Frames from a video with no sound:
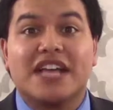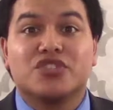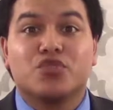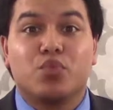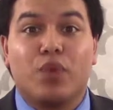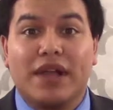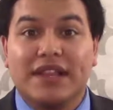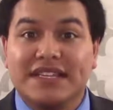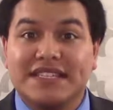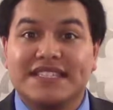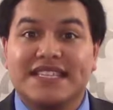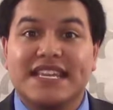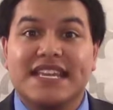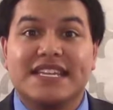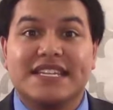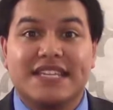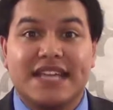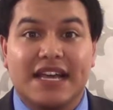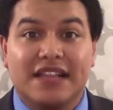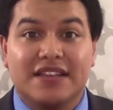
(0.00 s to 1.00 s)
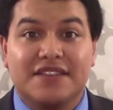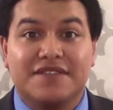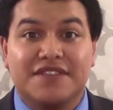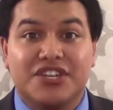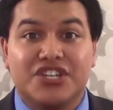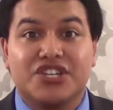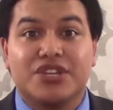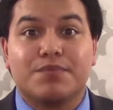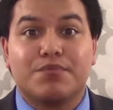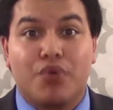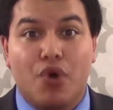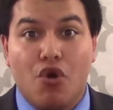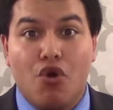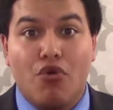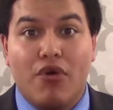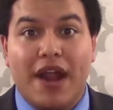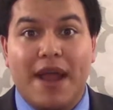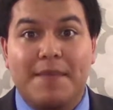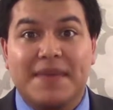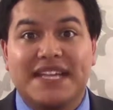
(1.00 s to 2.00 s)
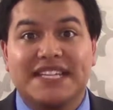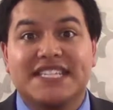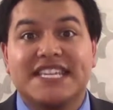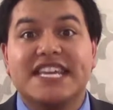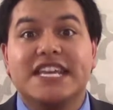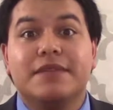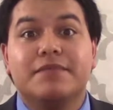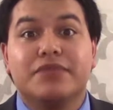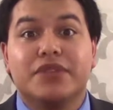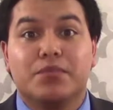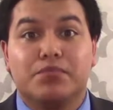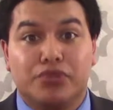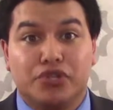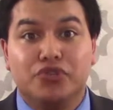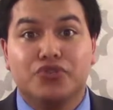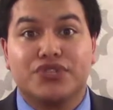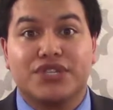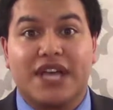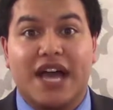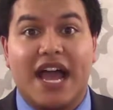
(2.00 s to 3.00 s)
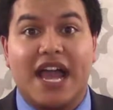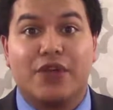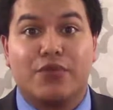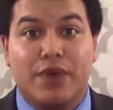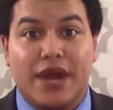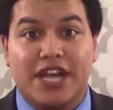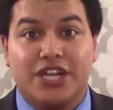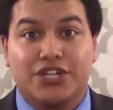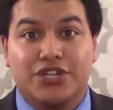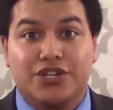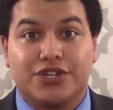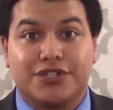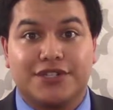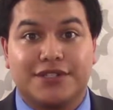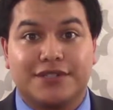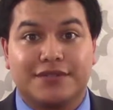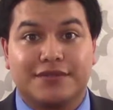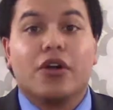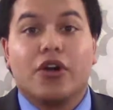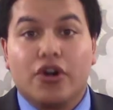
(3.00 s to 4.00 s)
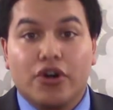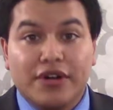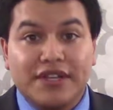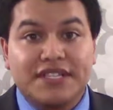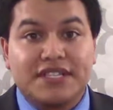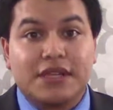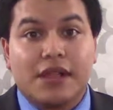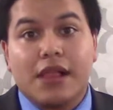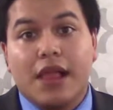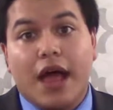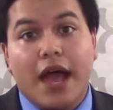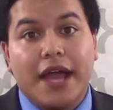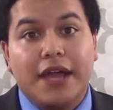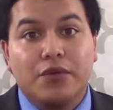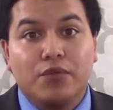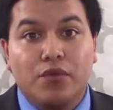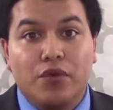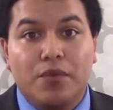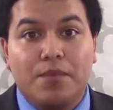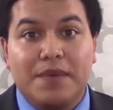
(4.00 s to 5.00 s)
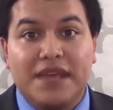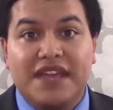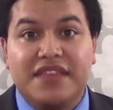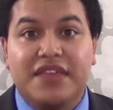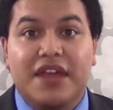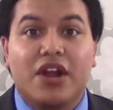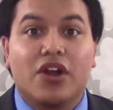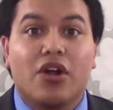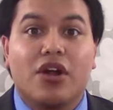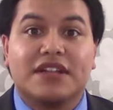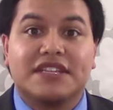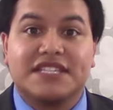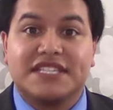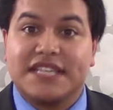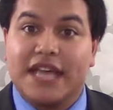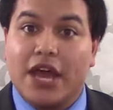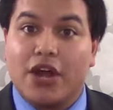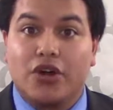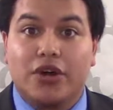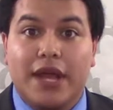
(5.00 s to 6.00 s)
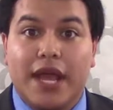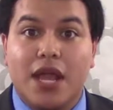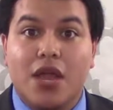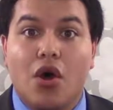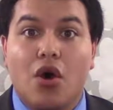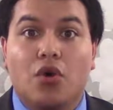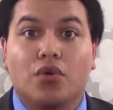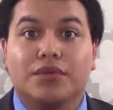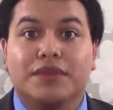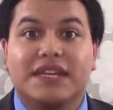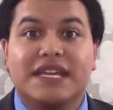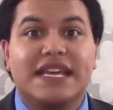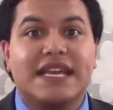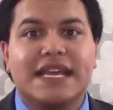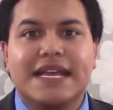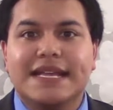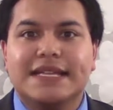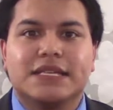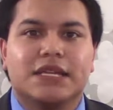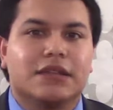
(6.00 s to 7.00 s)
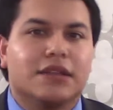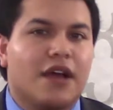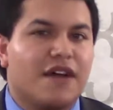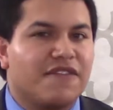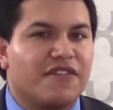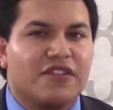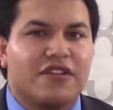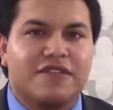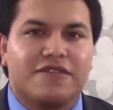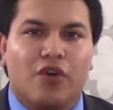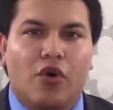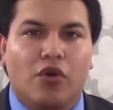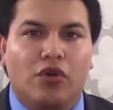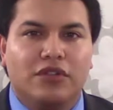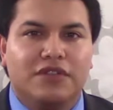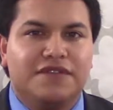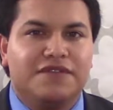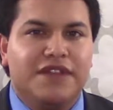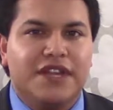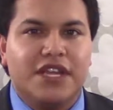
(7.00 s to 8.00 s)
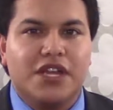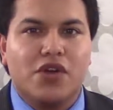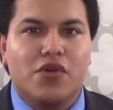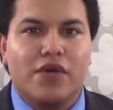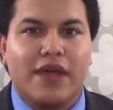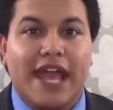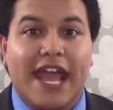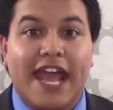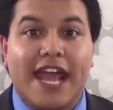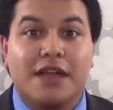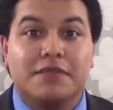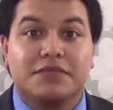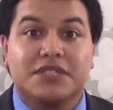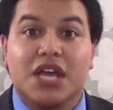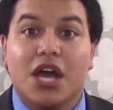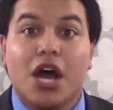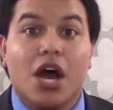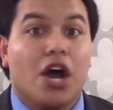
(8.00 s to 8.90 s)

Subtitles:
as well as the Intellivision programming team, the Blue Sky Rangers. Ernest Cline will be there on Saturday only. He's a lover of old video games,